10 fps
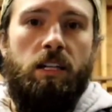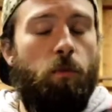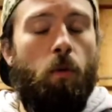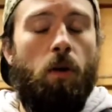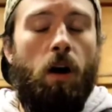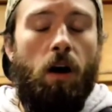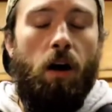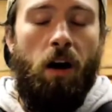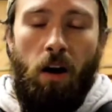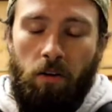For
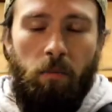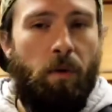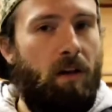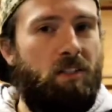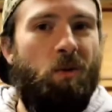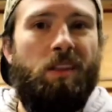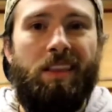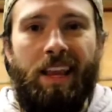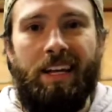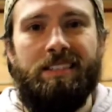$100 or
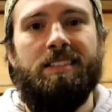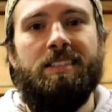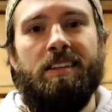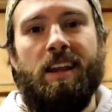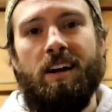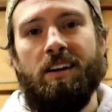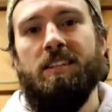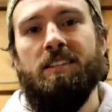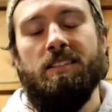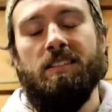less,
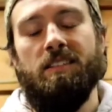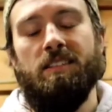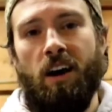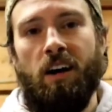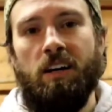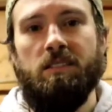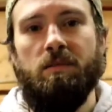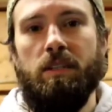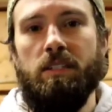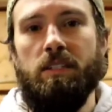Knocksense is an
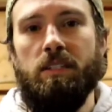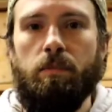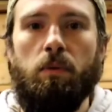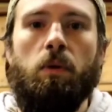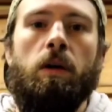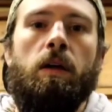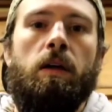awesome and simple,